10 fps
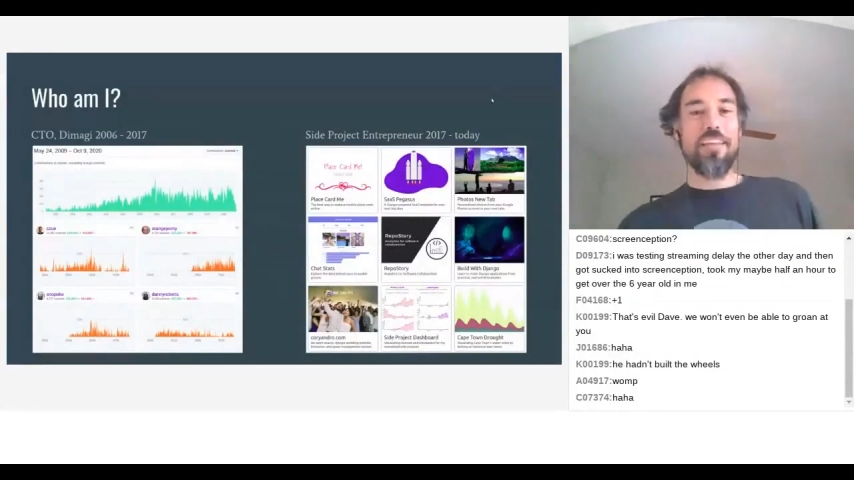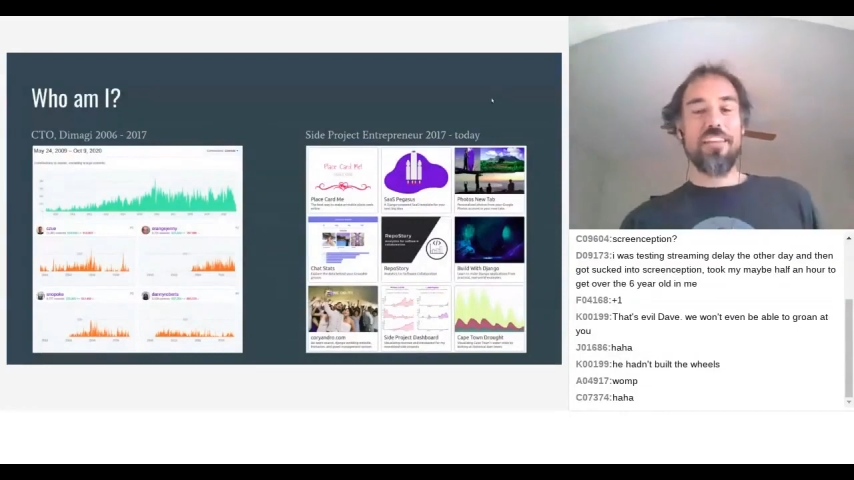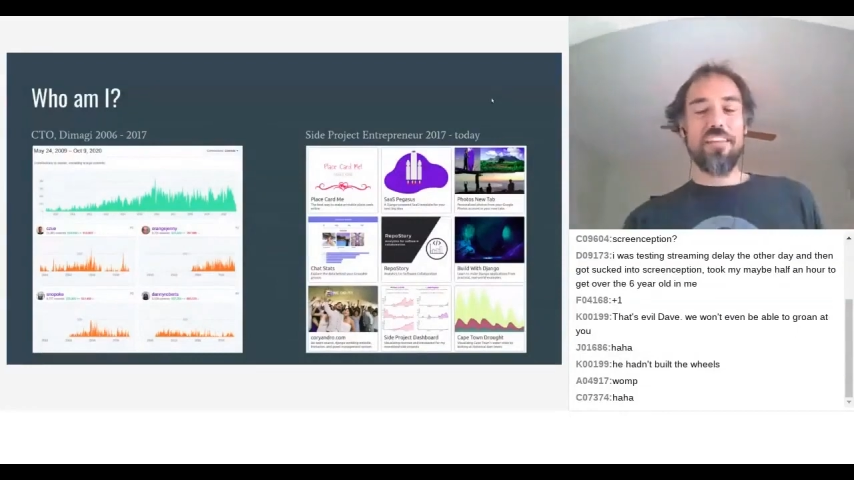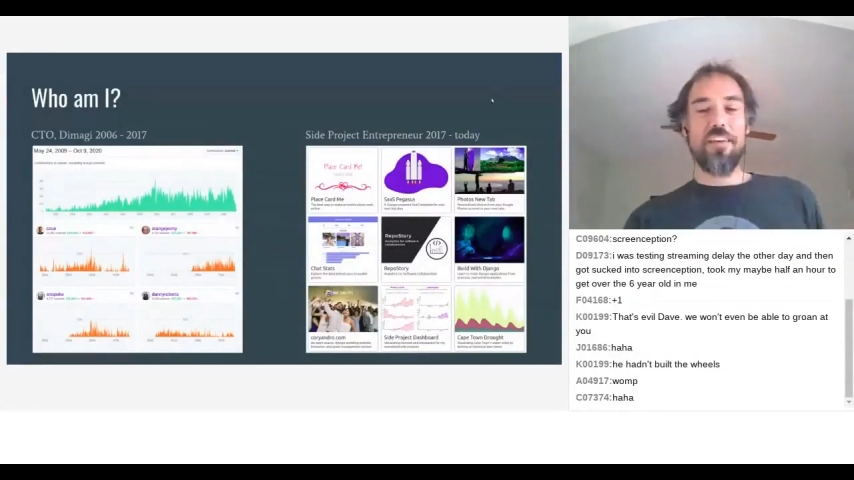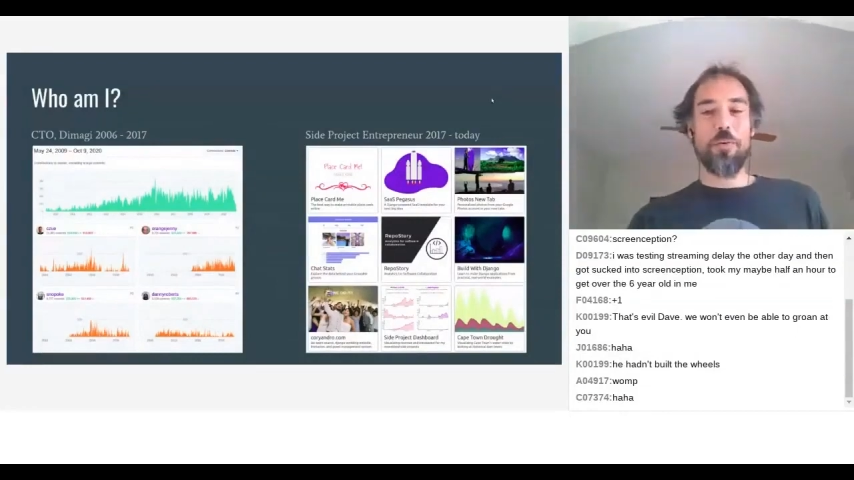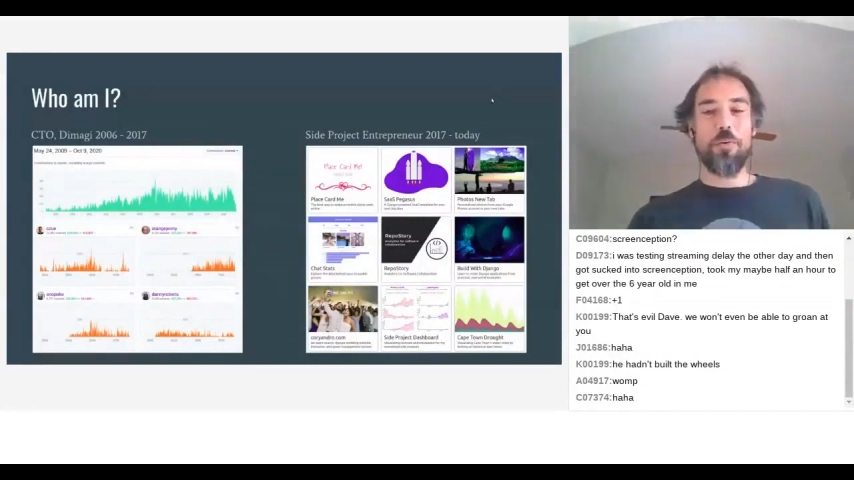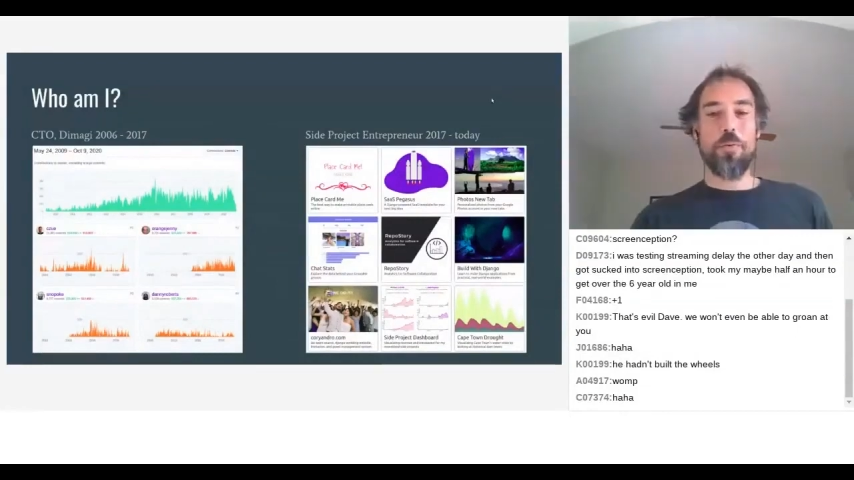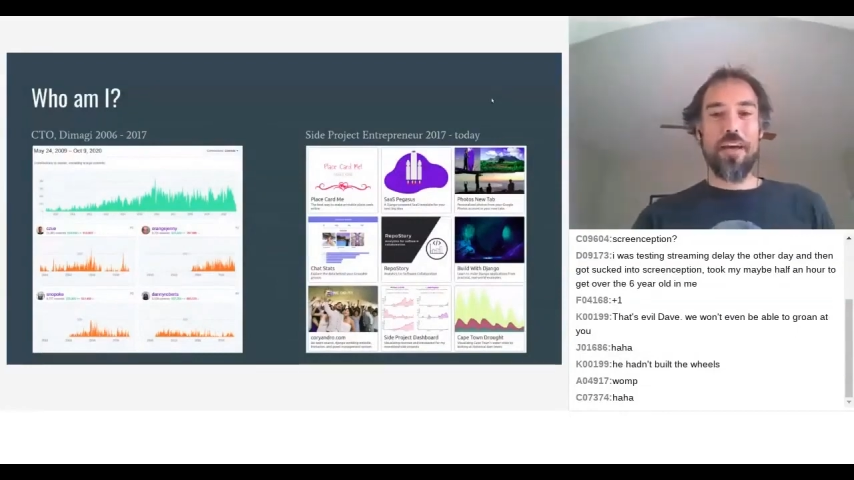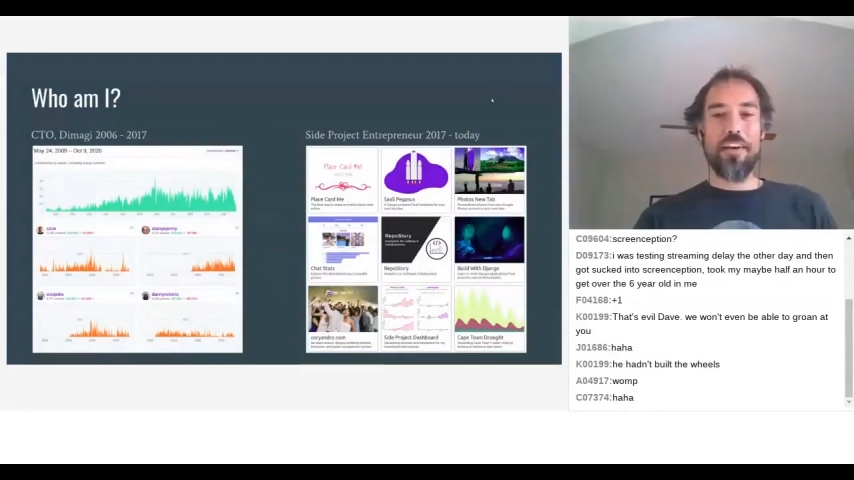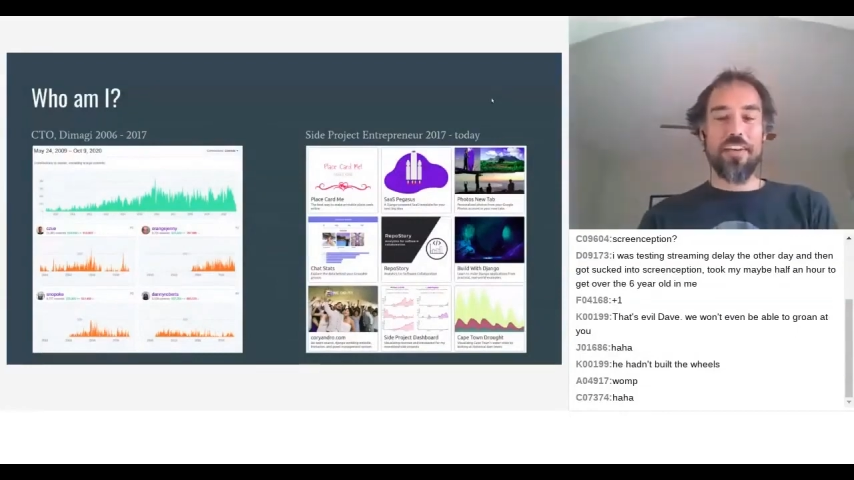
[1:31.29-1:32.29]

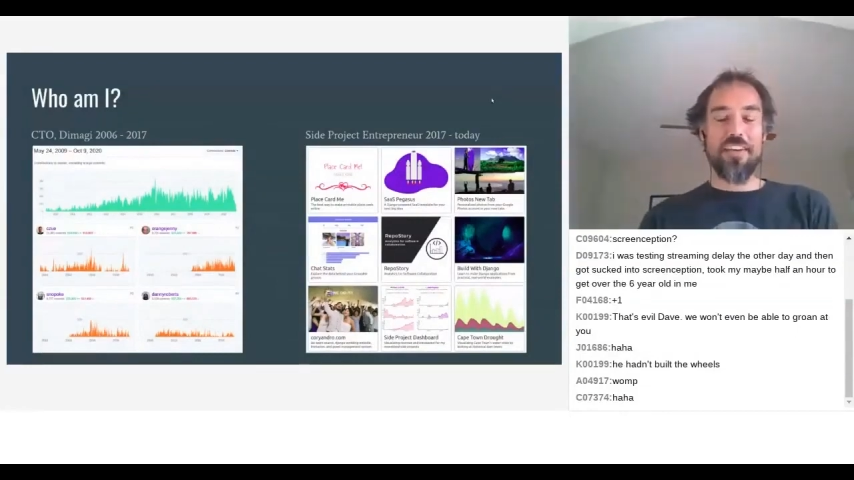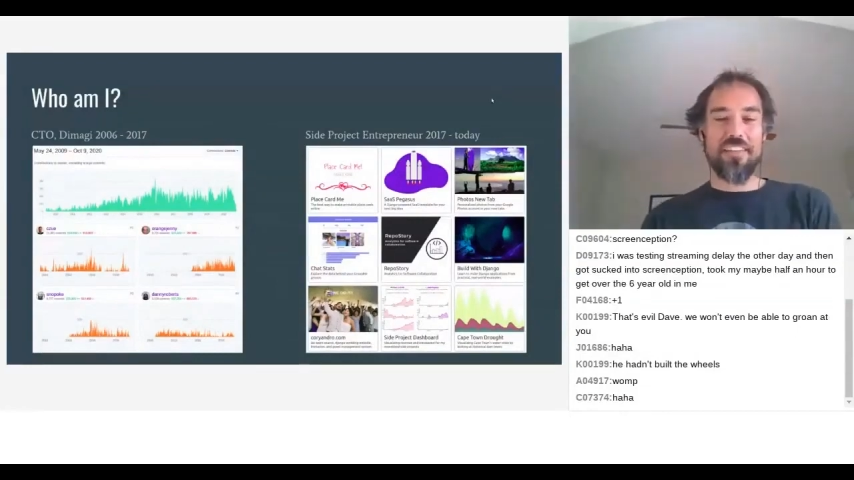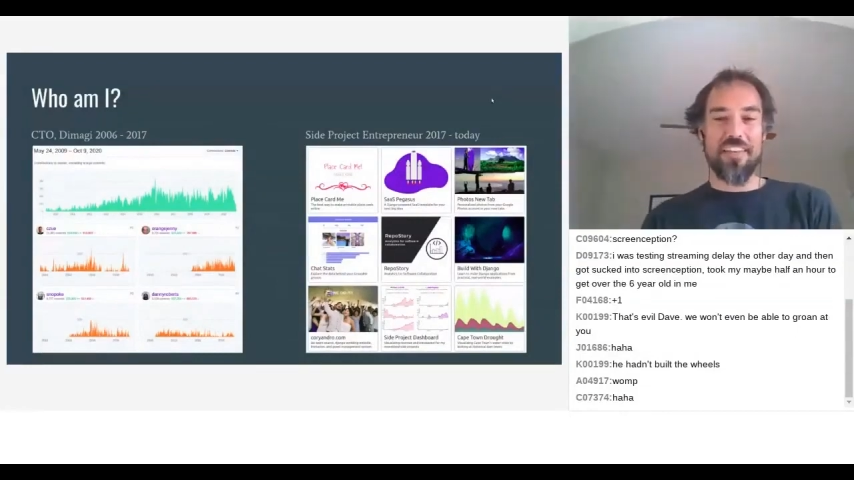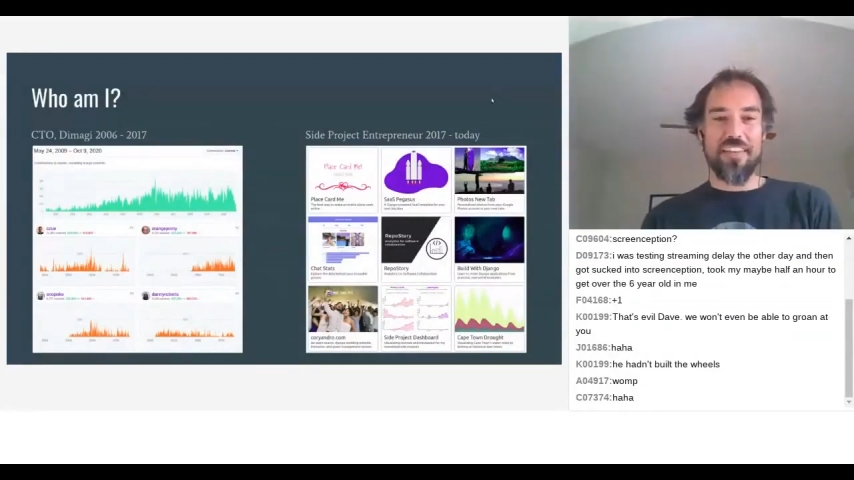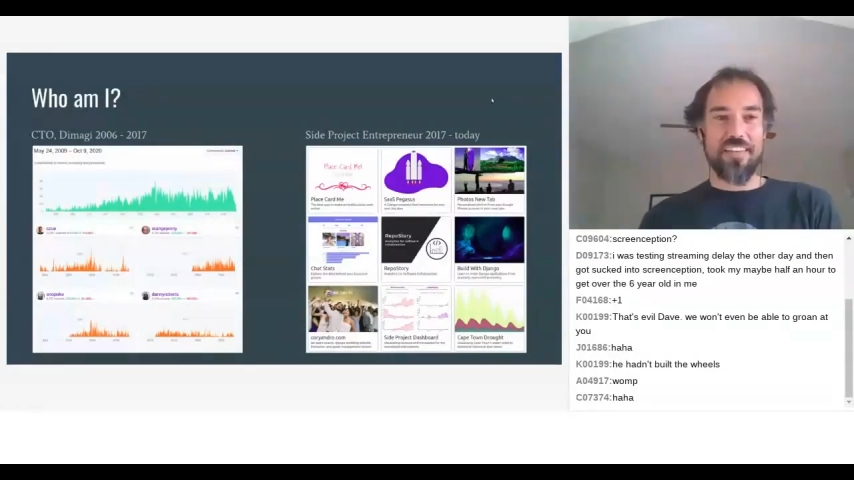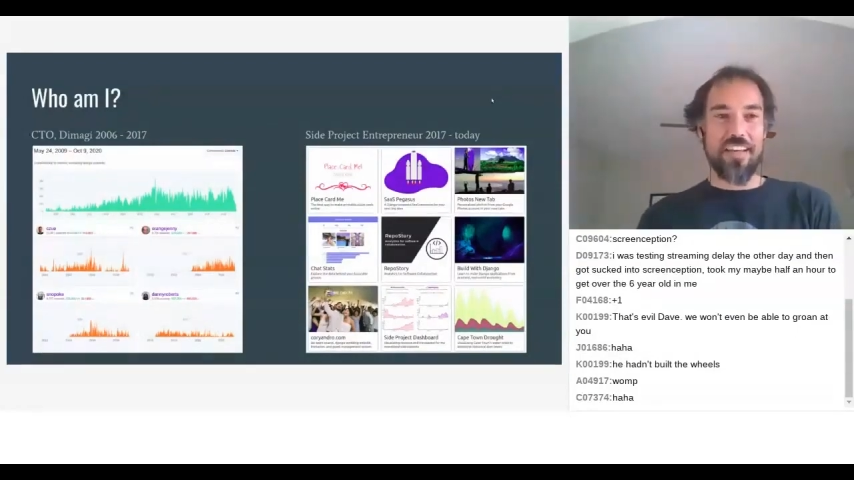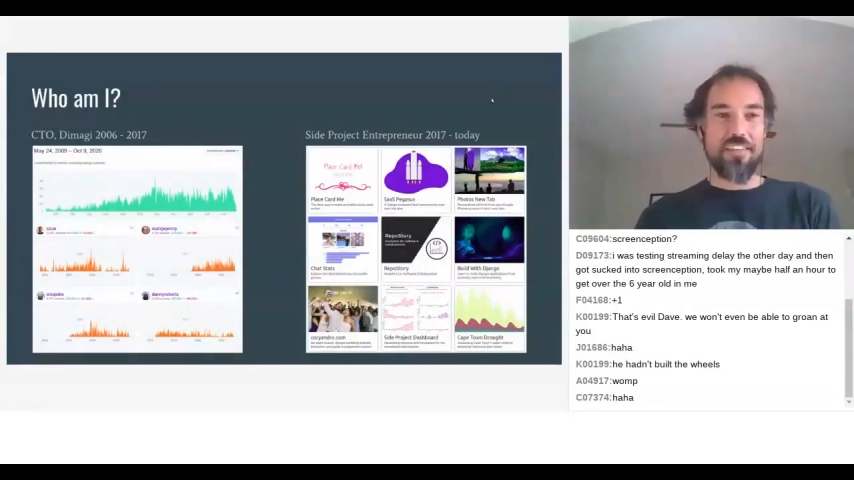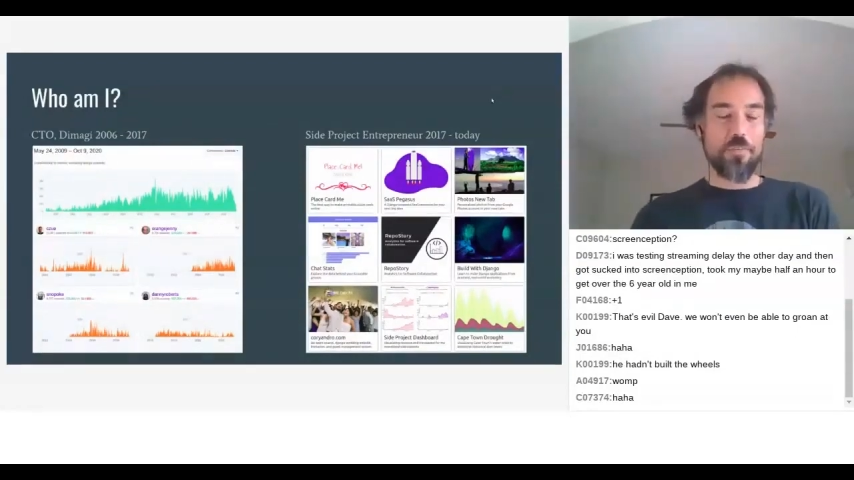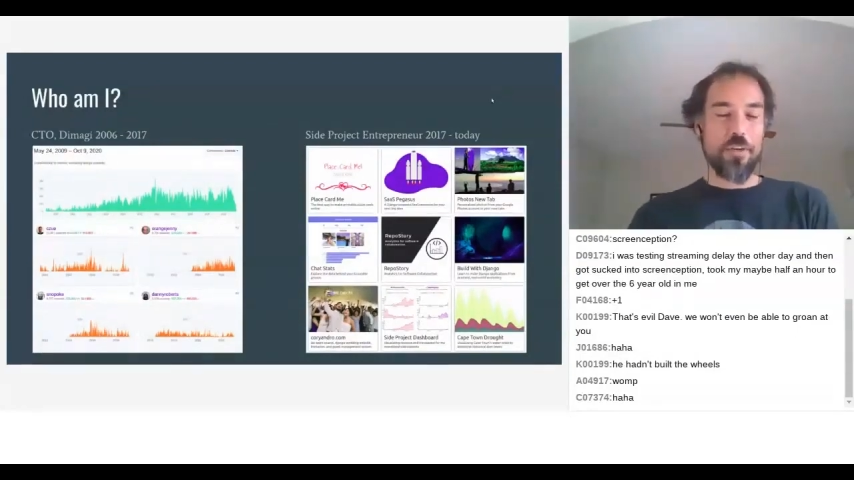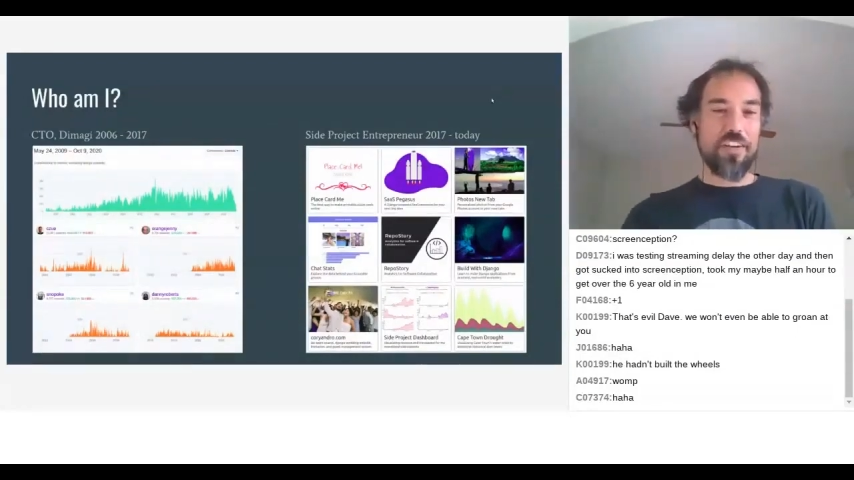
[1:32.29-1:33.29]
so I don't need to say
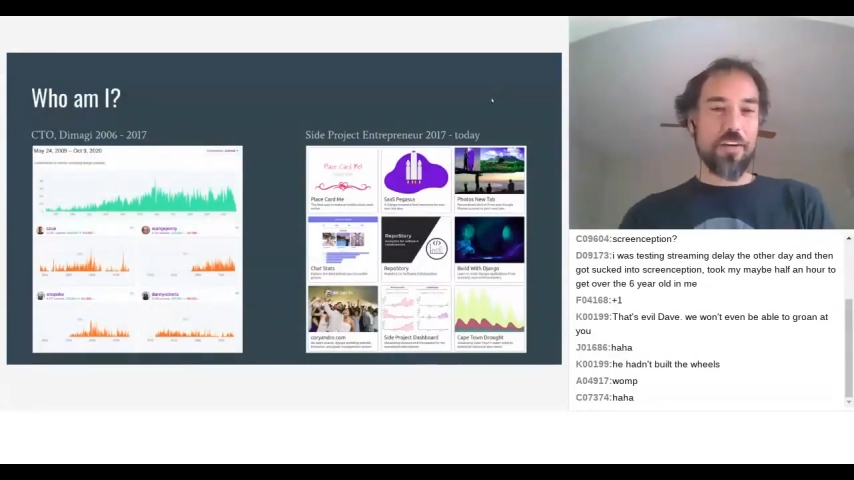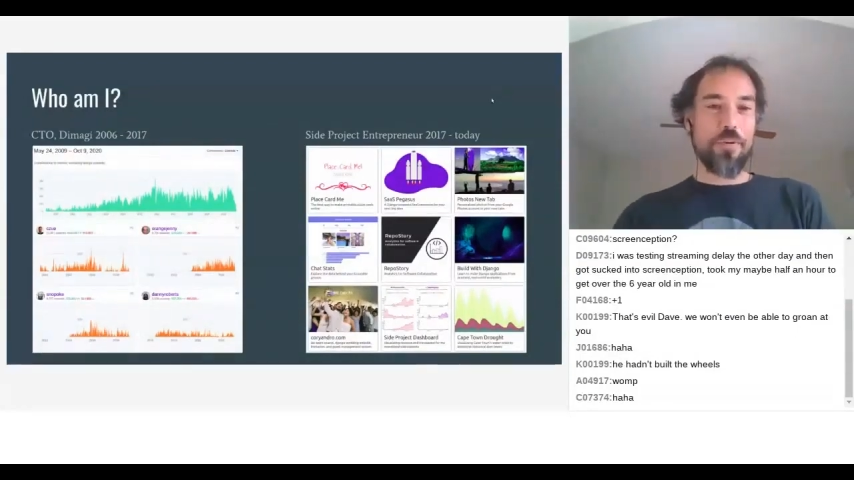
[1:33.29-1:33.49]
too much here.